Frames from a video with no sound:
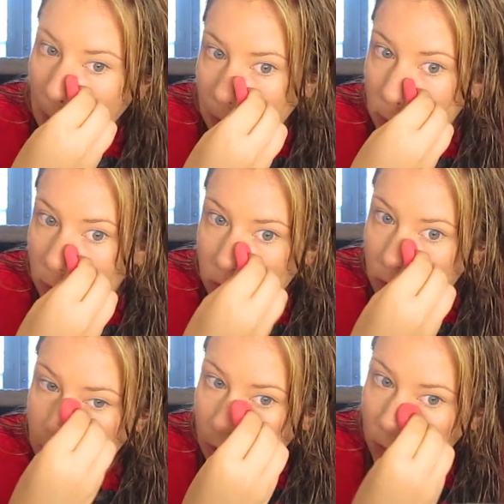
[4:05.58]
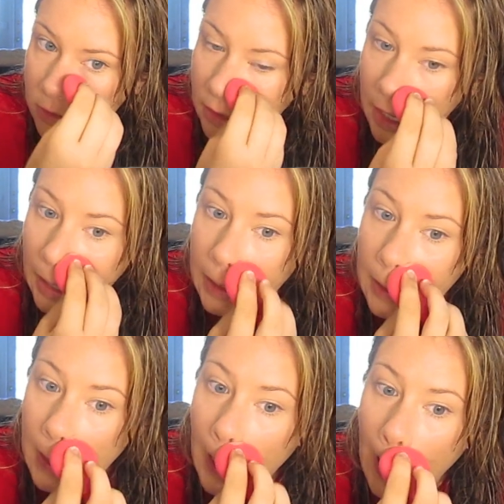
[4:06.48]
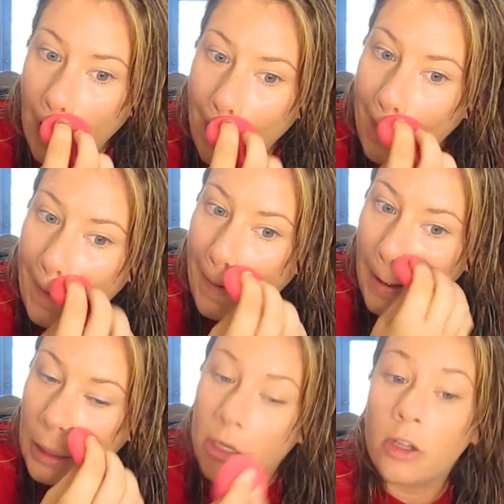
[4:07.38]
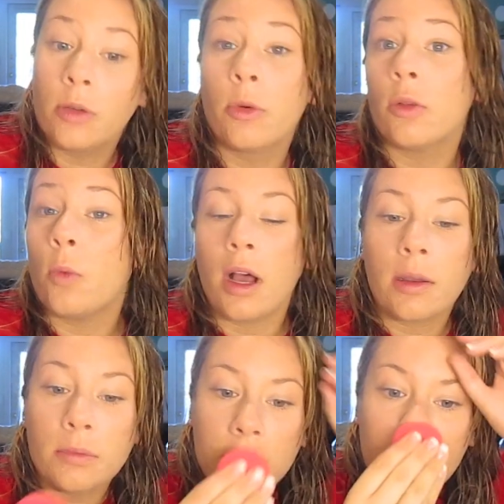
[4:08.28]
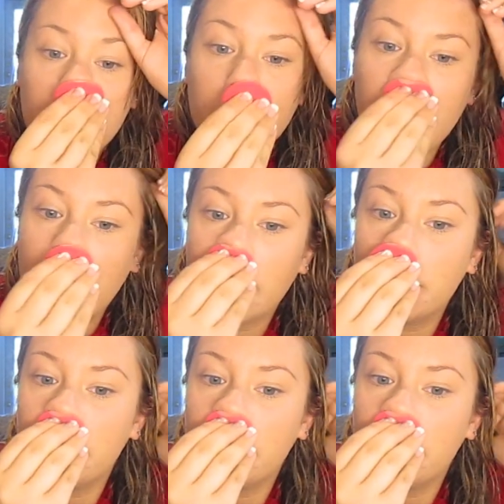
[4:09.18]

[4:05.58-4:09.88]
switch to the other side. You know, you're more than welcome to, but